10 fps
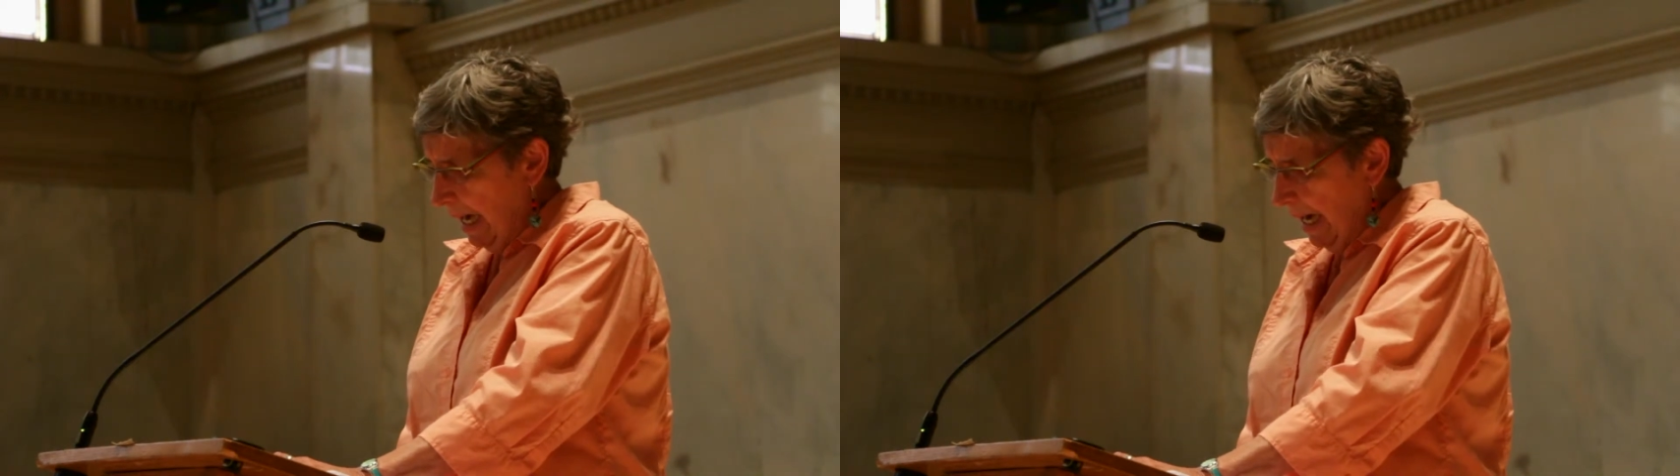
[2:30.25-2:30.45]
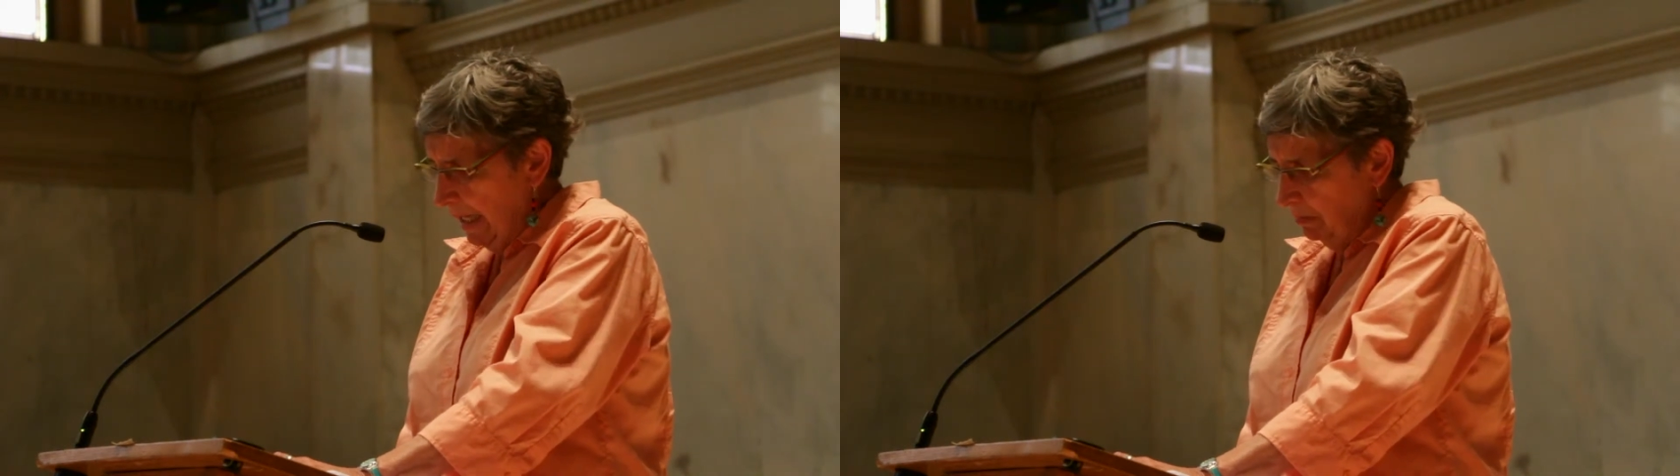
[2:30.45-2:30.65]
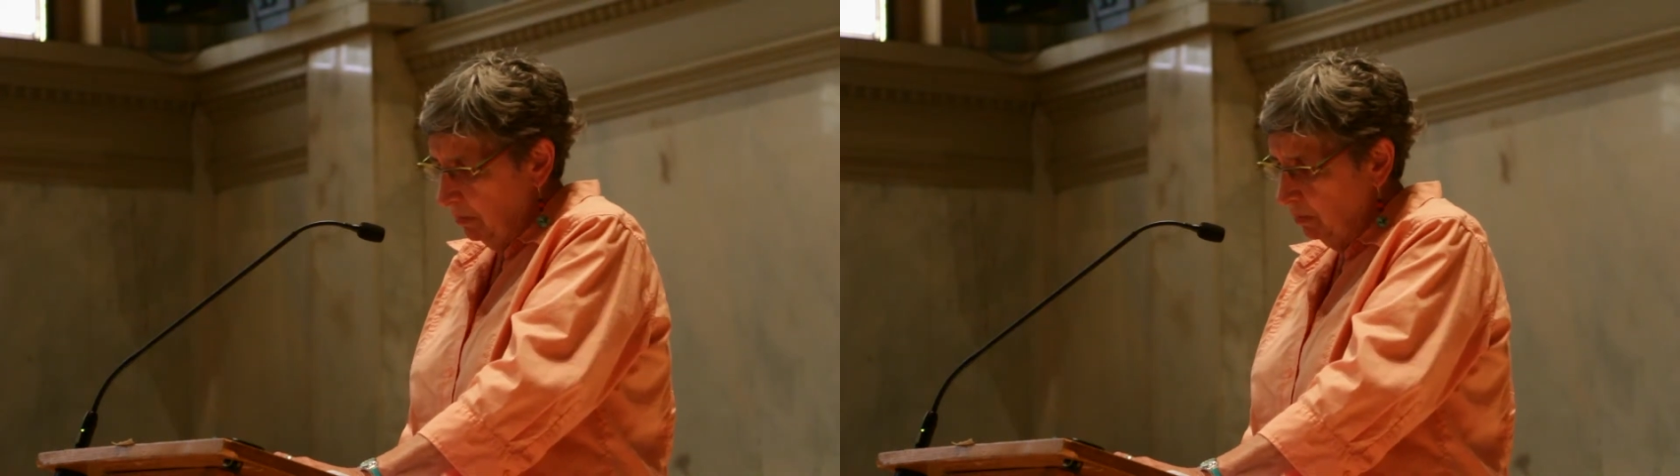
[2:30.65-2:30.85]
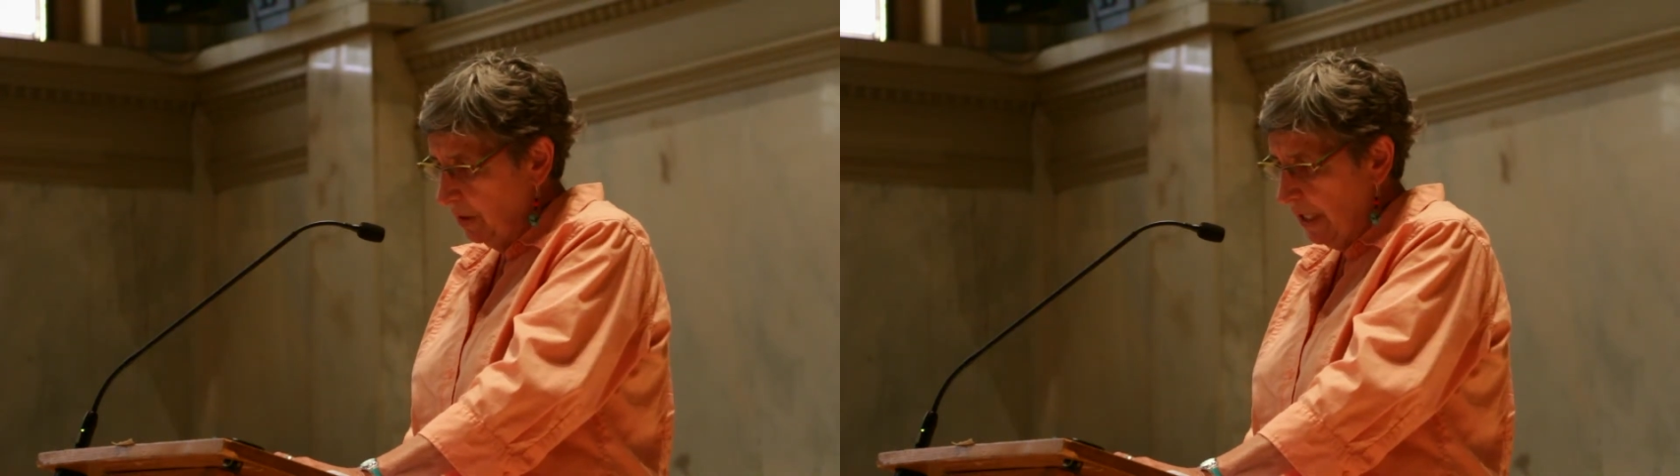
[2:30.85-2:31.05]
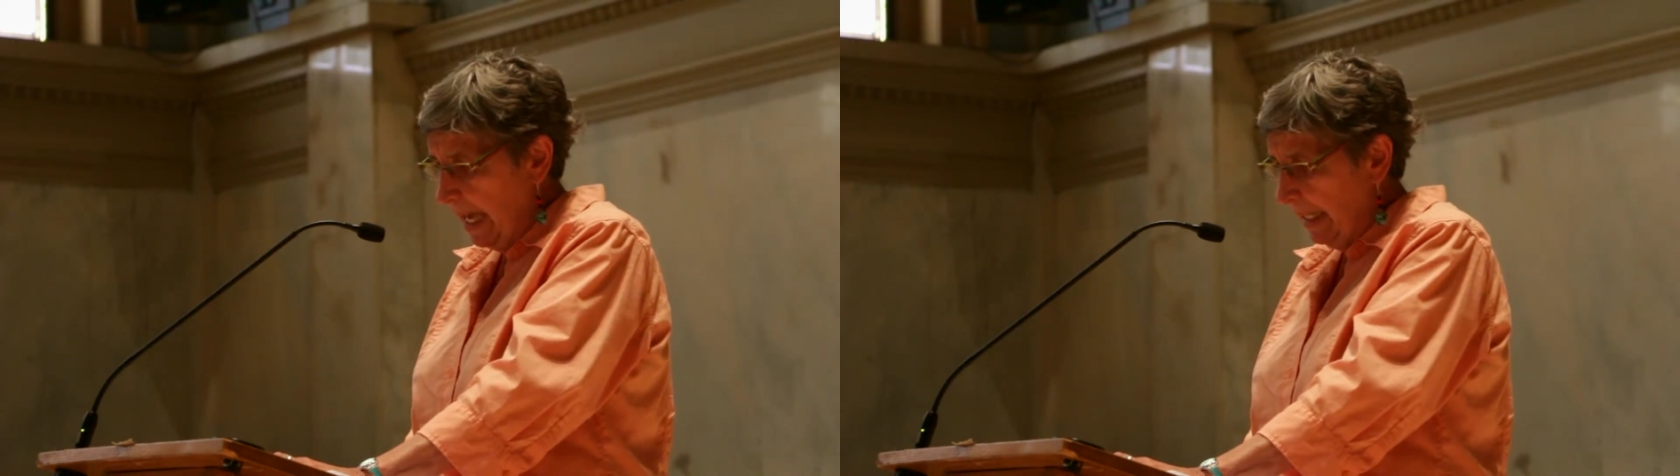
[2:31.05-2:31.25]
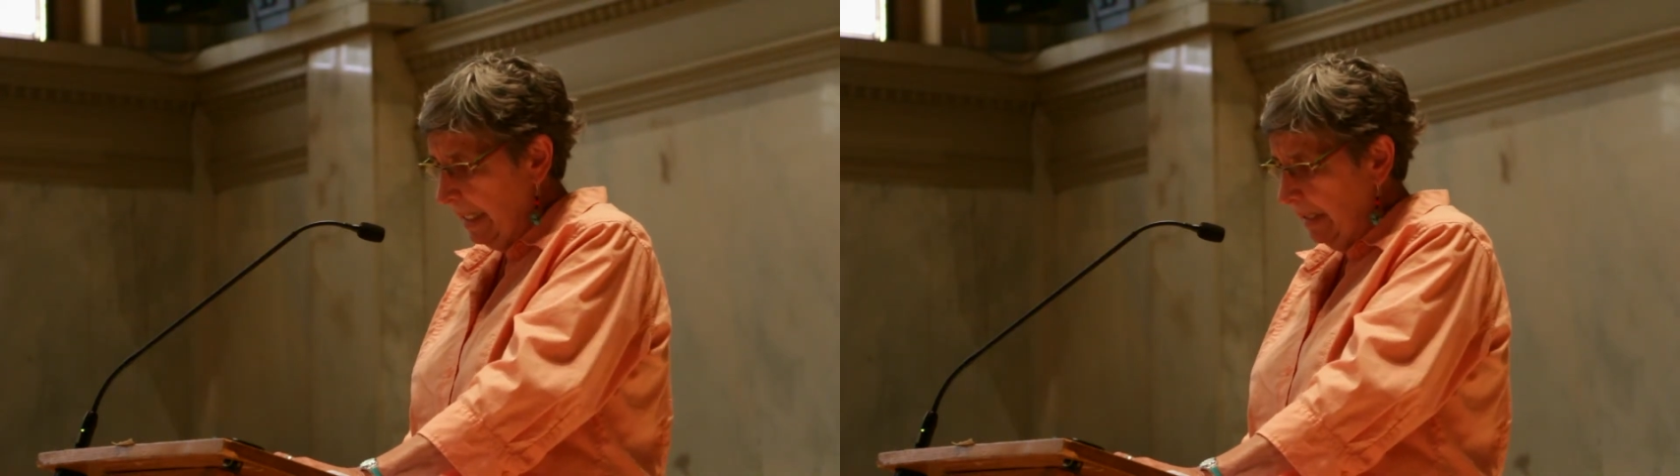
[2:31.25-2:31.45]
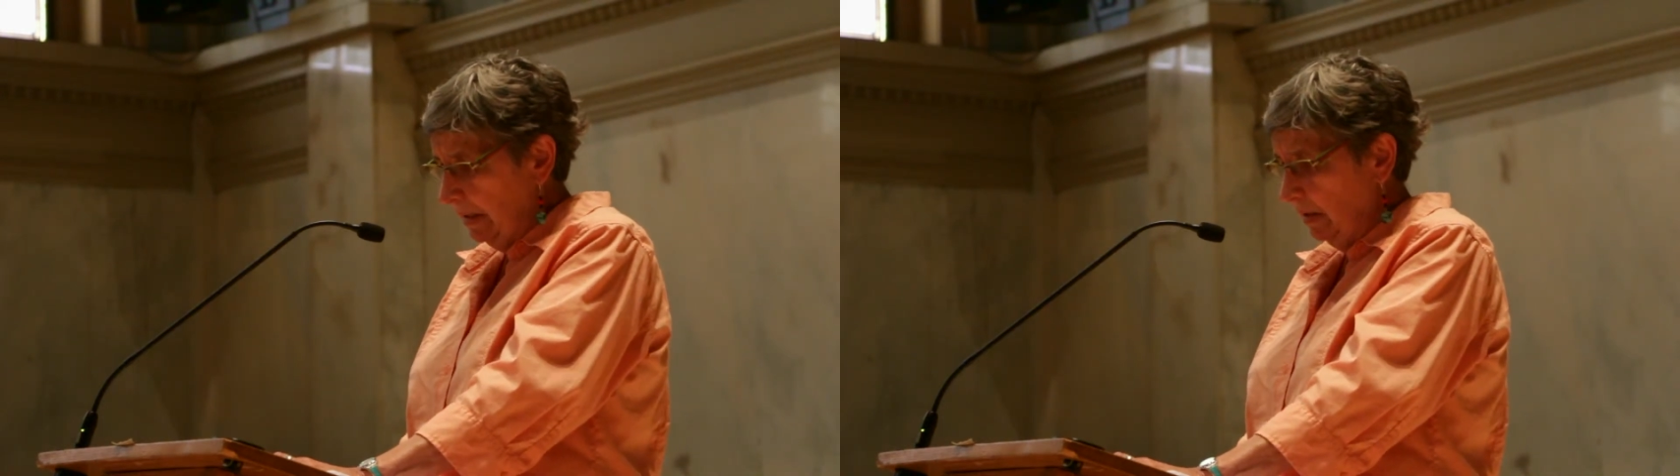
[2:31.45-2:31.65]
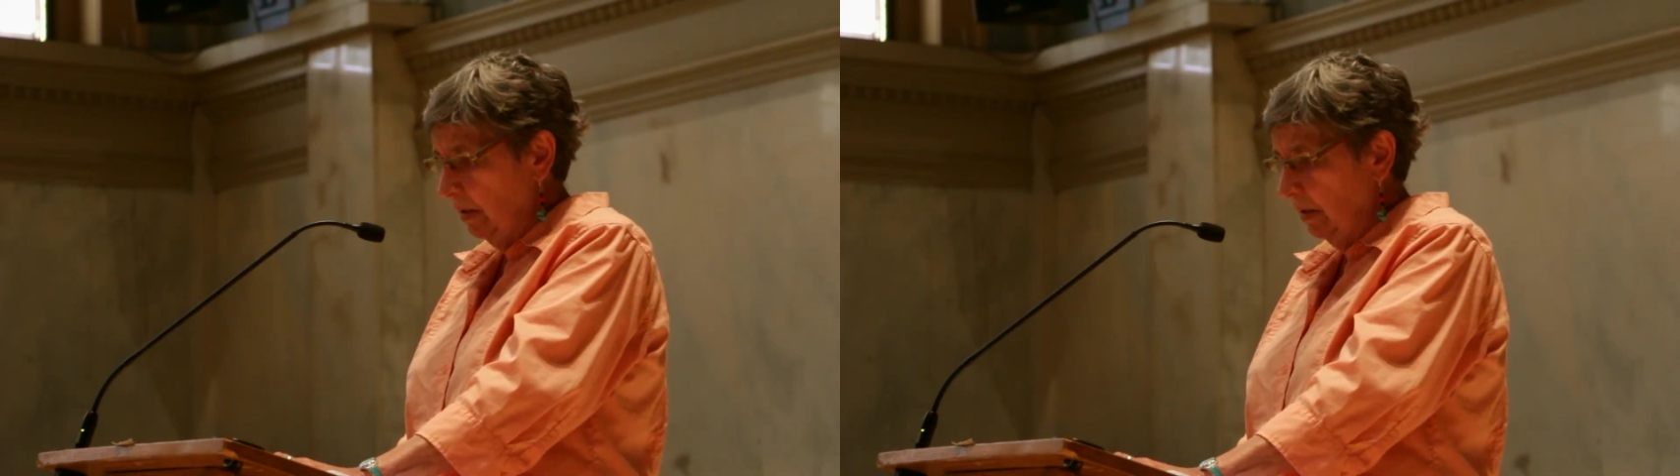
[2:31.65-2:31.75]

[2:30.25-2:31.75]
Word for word: I sang it